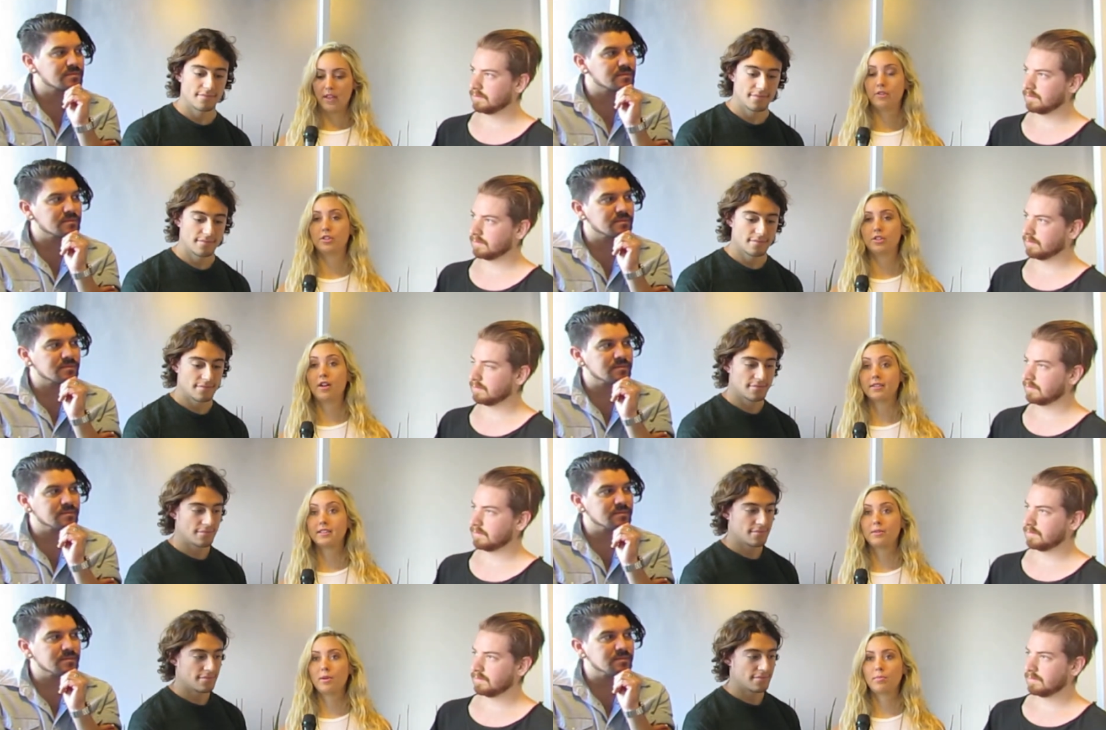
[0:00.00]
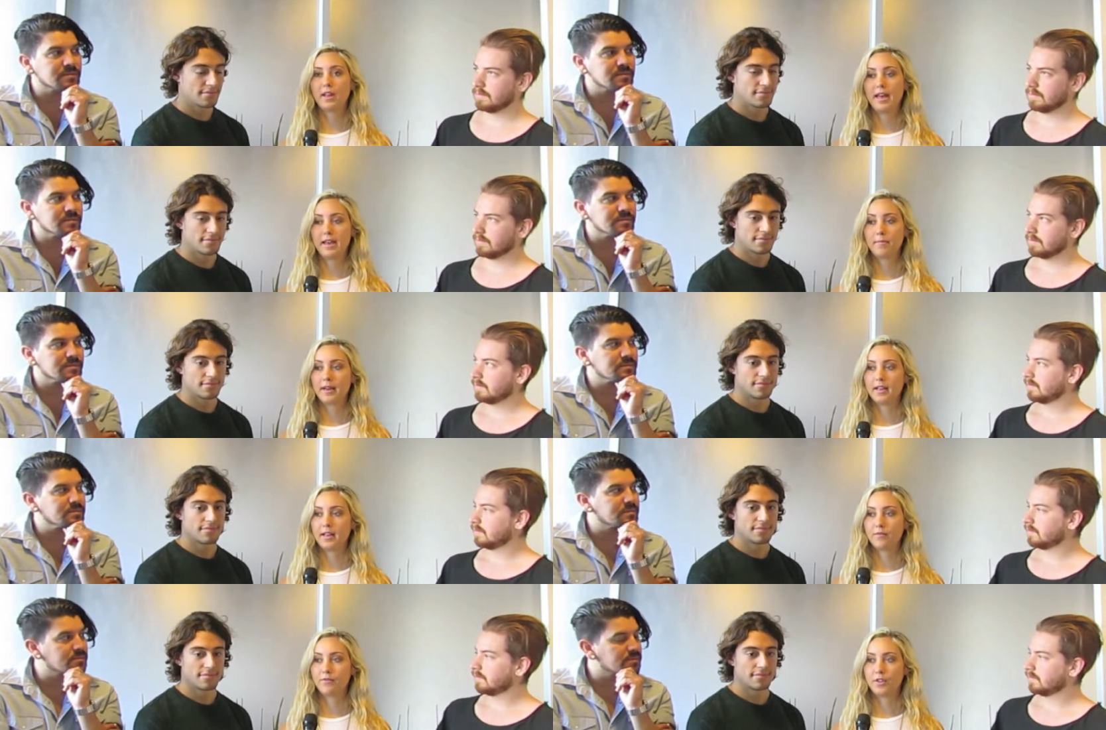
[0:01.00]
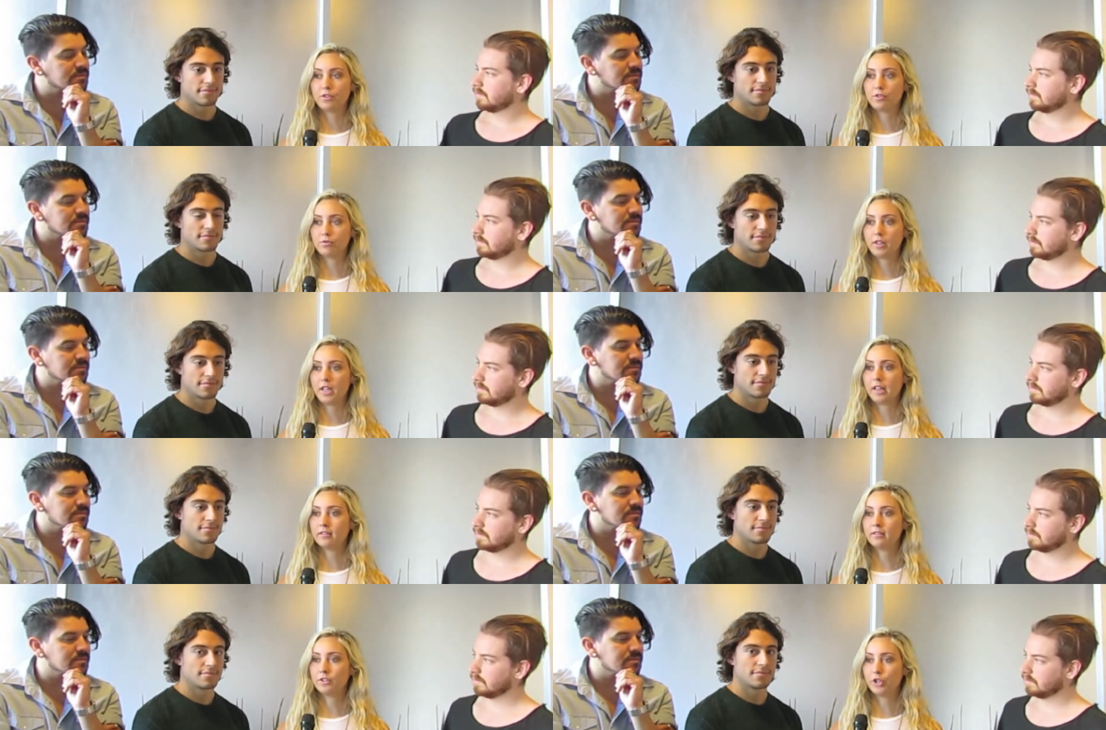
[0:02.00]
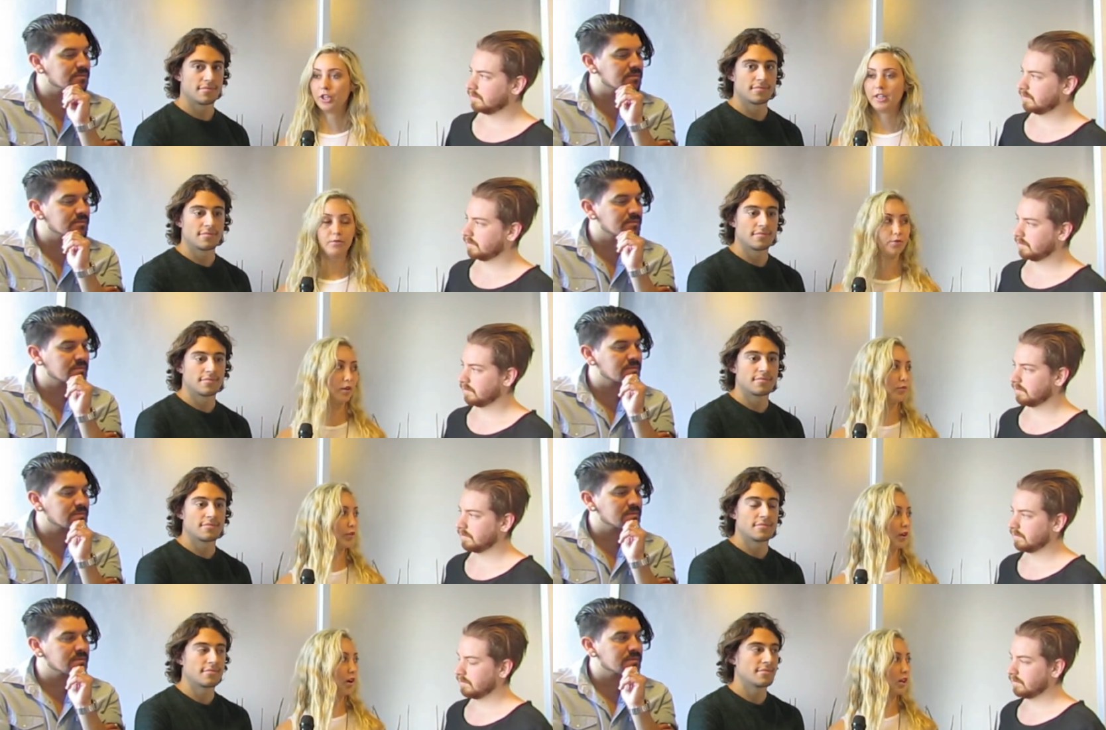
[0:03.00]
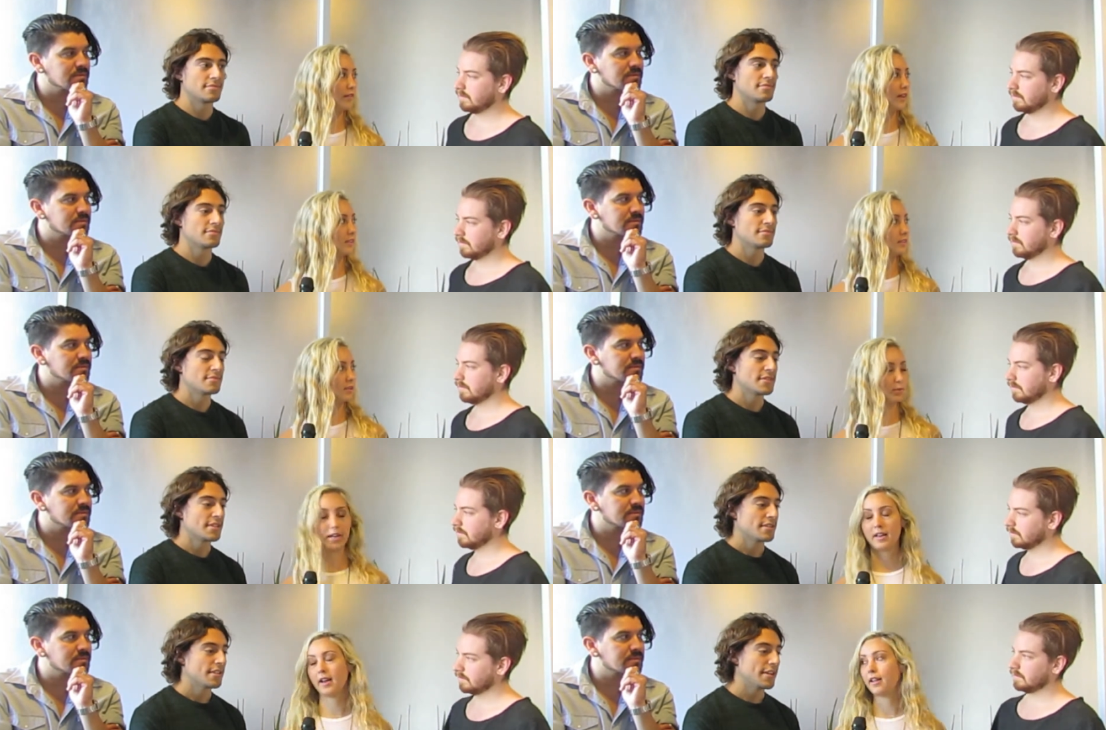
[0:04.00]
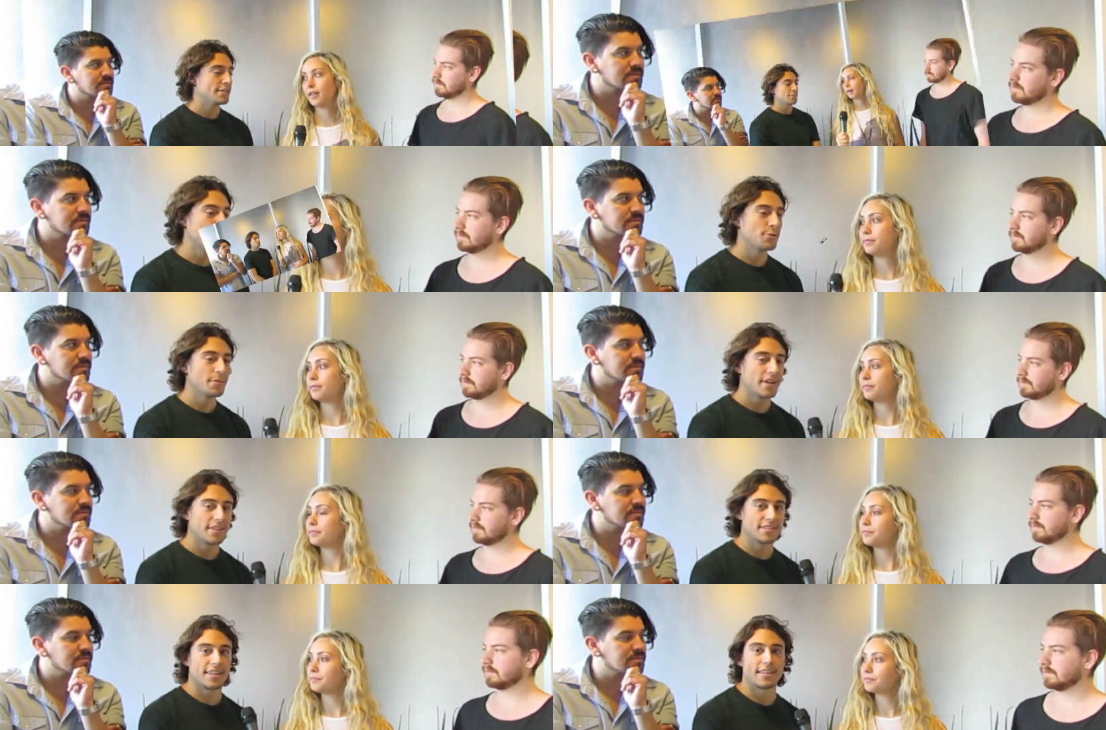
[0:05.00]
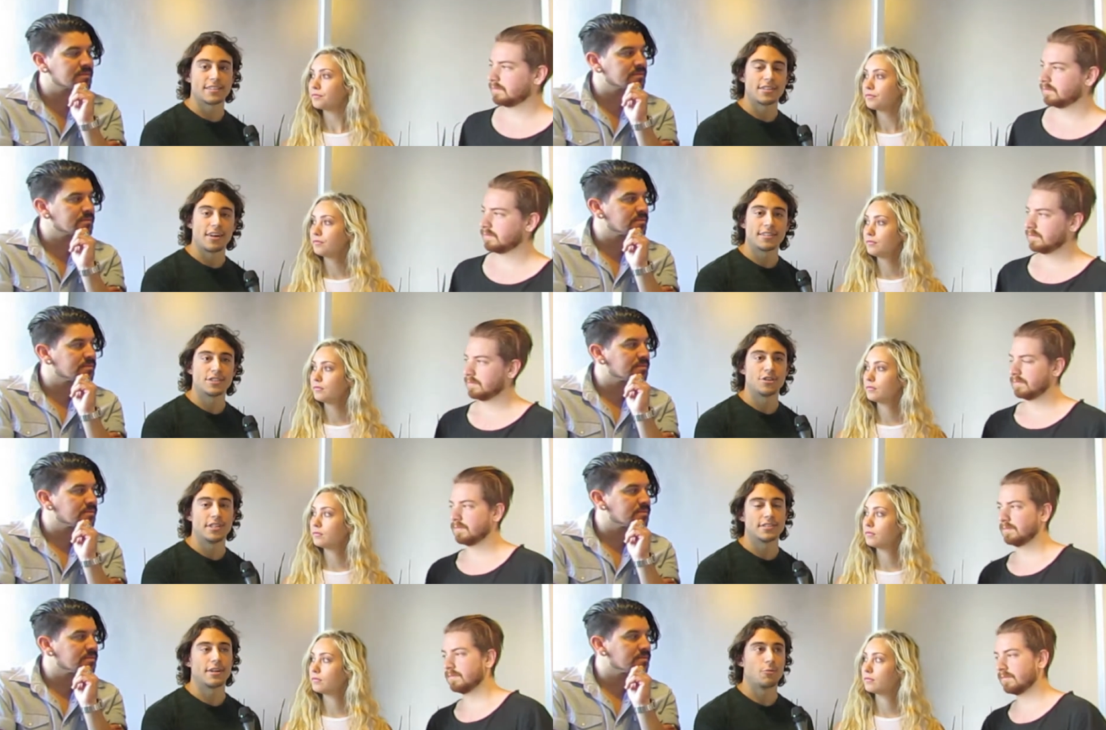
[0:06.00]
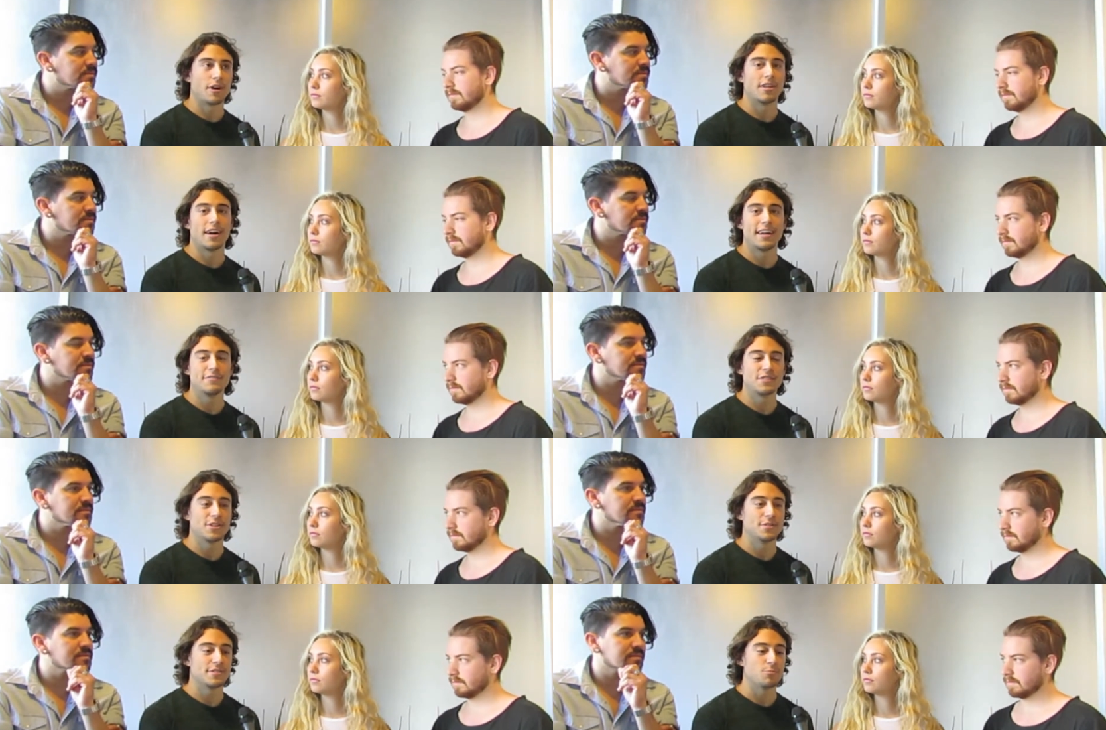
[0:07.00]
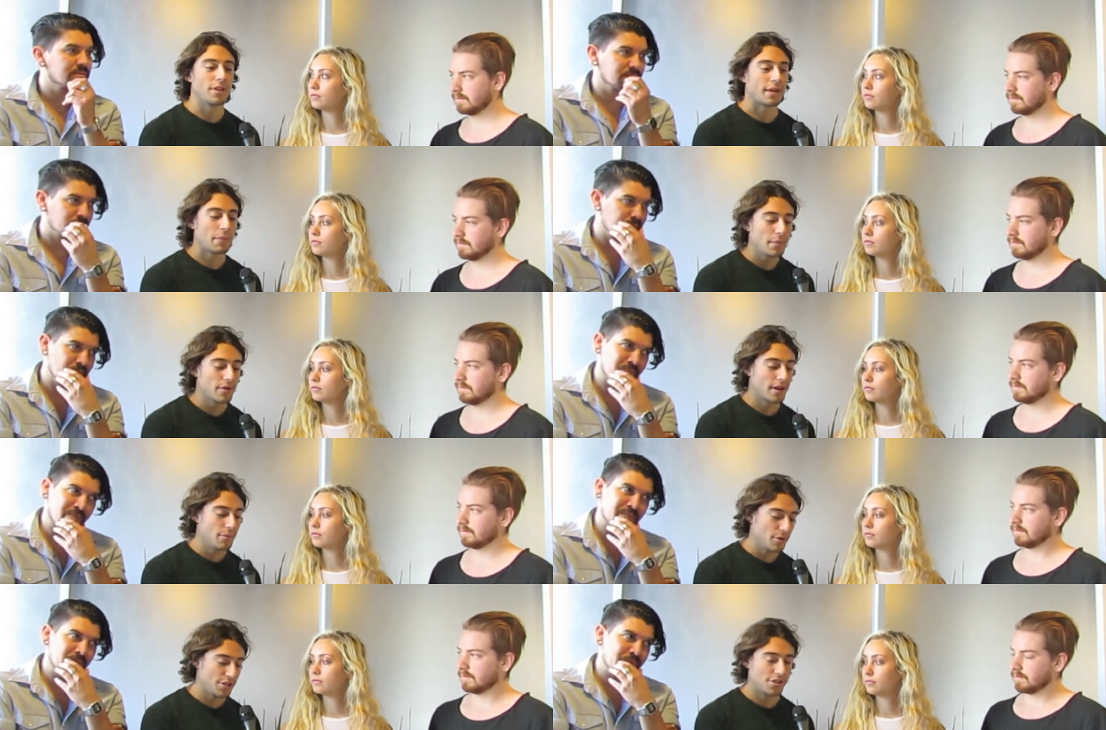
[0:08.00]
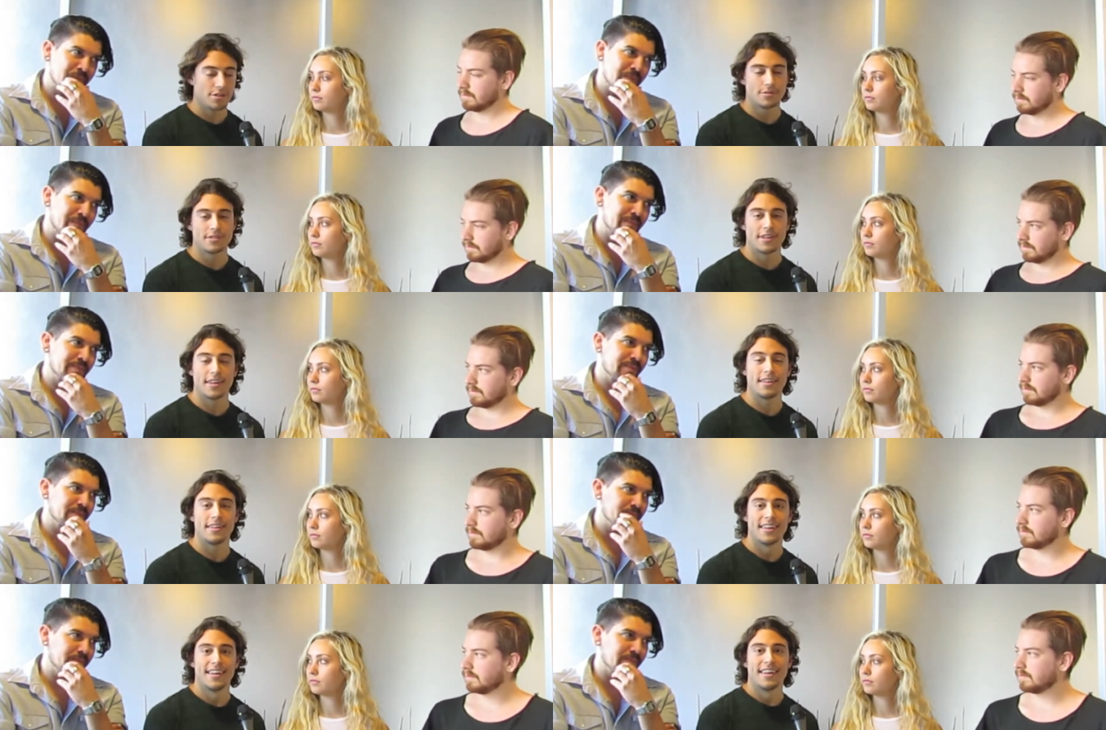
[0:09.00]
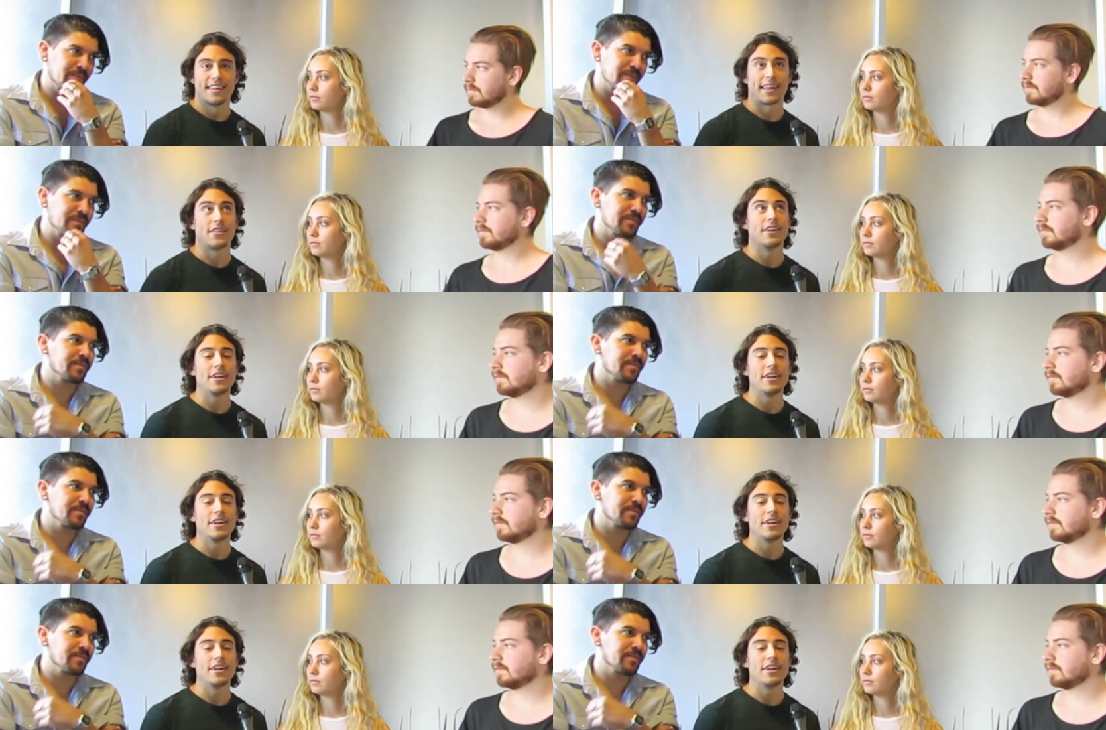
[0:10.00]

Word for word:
Speaker 1: of the other songs that we play, but it feels really good and fun for all of us to play together. It's
Speaker 2: cool because like the songs translate well live, so it's when like people come to our shows, they like they're